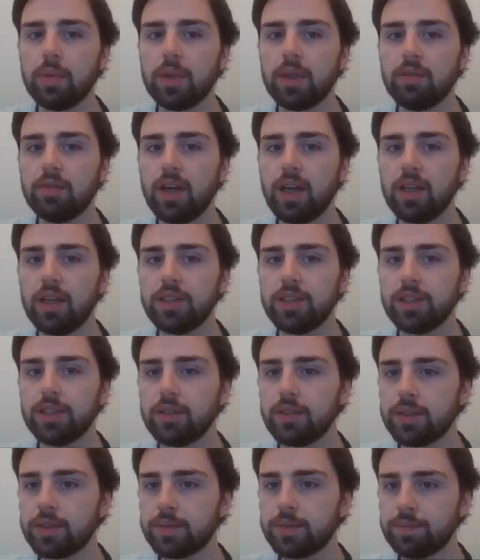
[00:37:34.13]

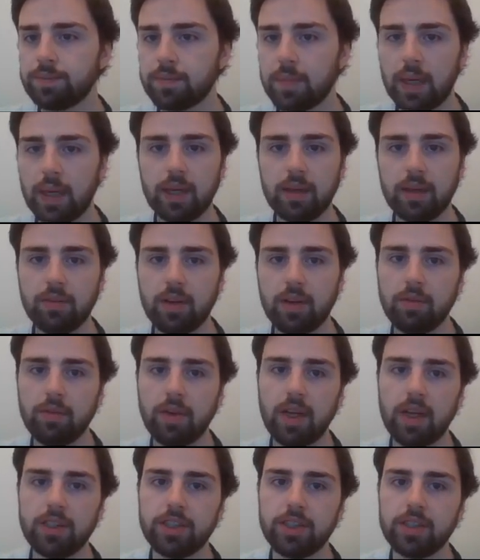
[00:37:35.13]
conversions
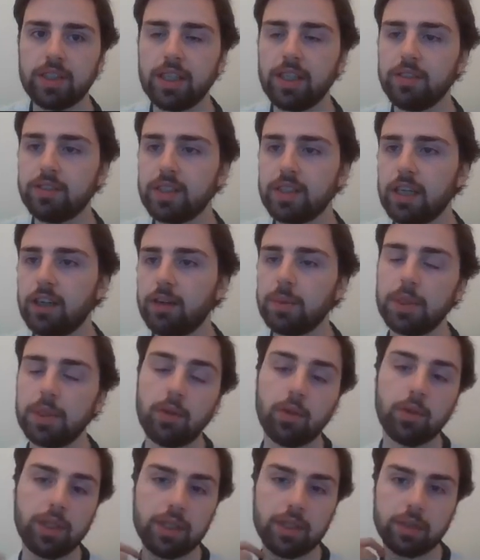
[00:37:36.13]
that you've set up an
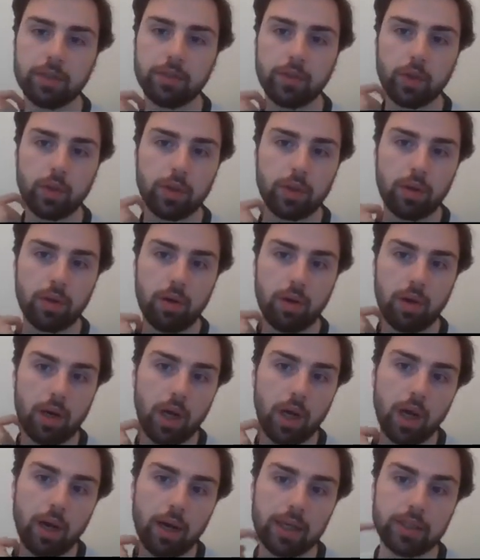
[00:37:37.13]
audience for
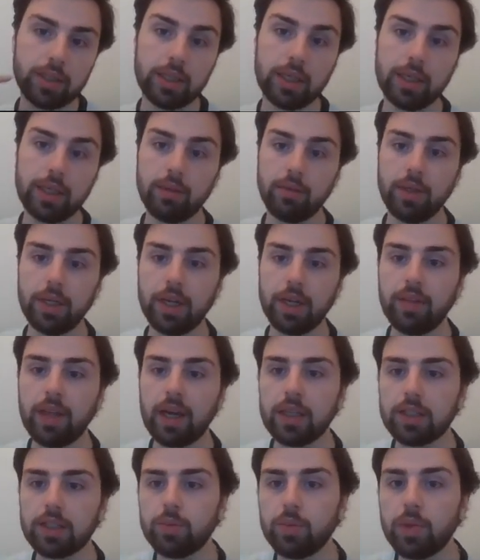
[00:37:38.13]
are actually,
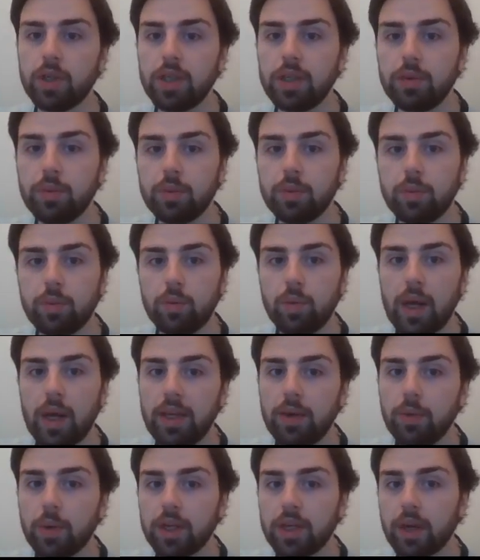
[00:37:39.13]
that's where
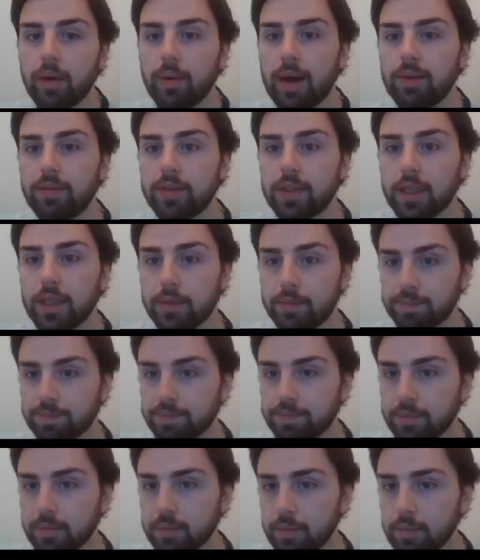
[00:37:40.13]
you want to go after.
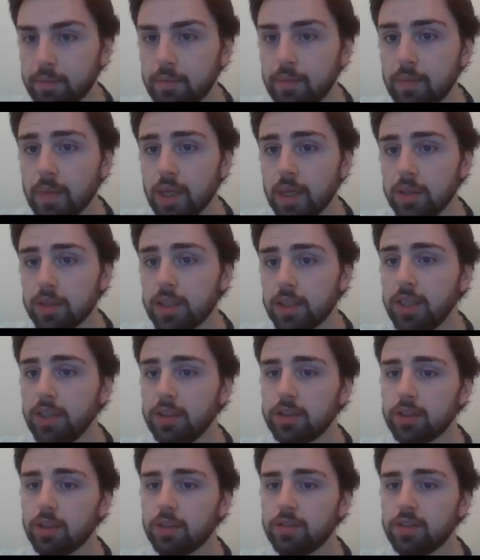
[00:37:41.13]
So you
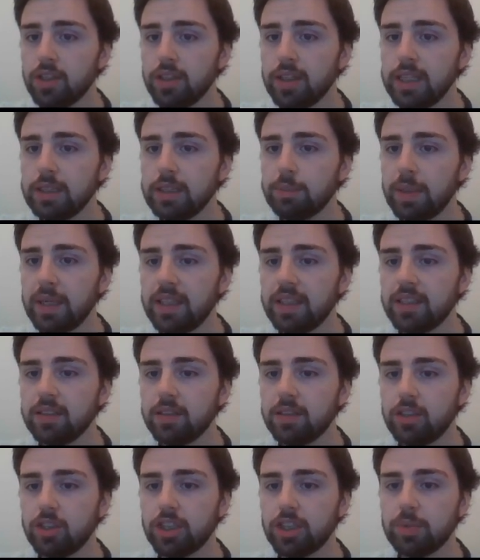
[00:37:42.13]
sort of do these bid
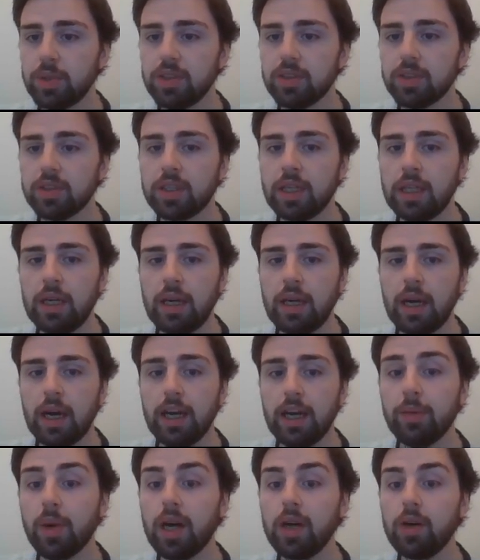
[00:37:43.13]
adjustments,
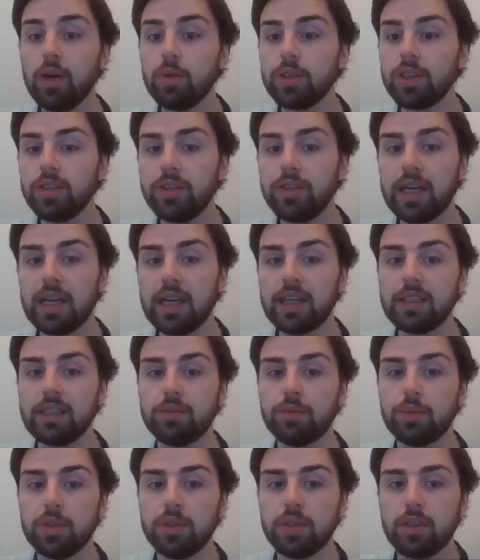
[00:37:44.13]
and you might also do
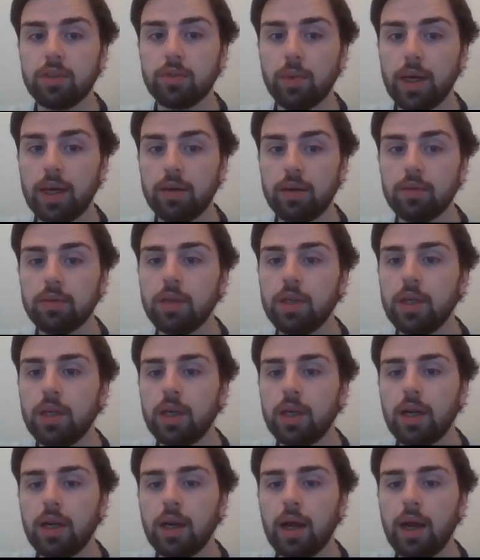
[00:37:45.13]
negative ones as well.
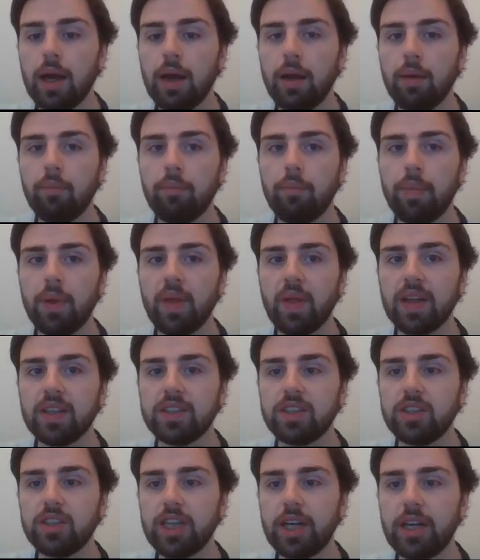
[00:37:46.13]
But
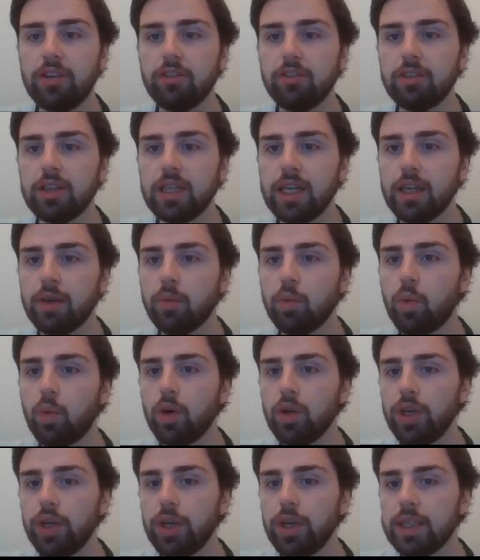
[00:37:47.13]
that's generally
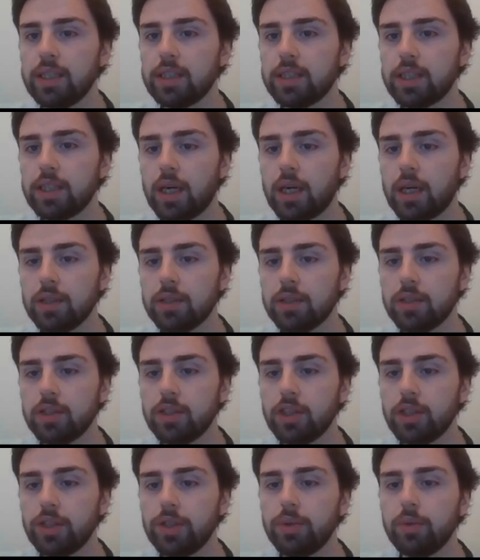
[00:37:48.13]
what you can start to
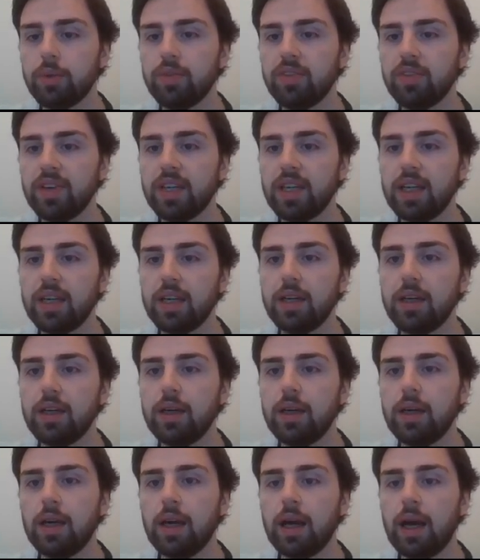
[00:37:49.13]
do within it.
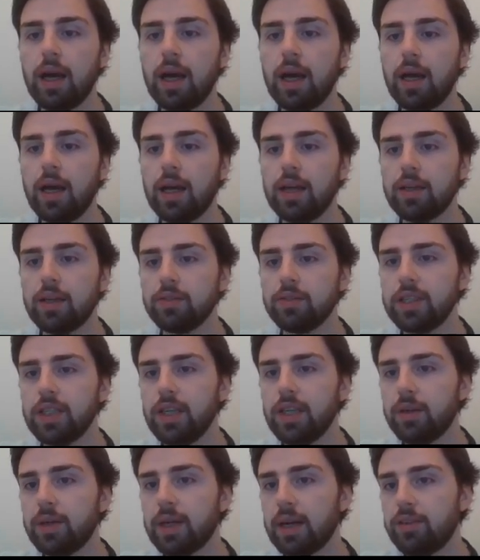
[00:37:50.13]
And obviously
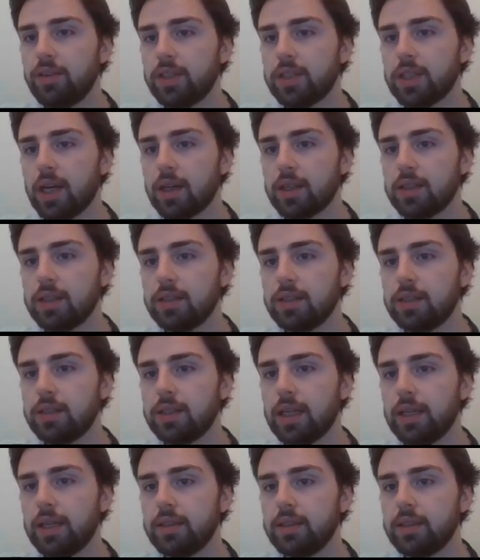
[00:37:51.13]
you'd have your targeted
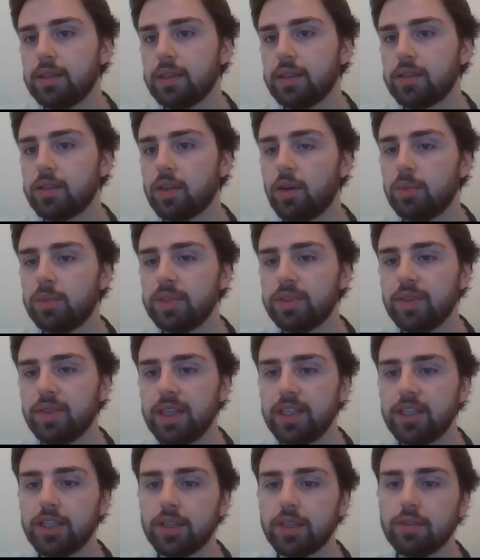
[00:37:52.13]
settings as
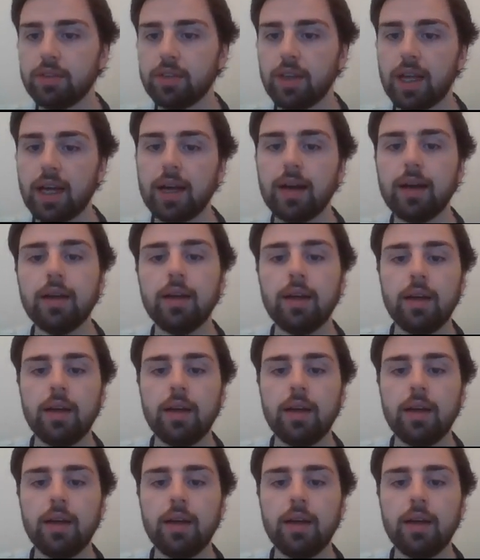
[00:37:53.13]
observation for that.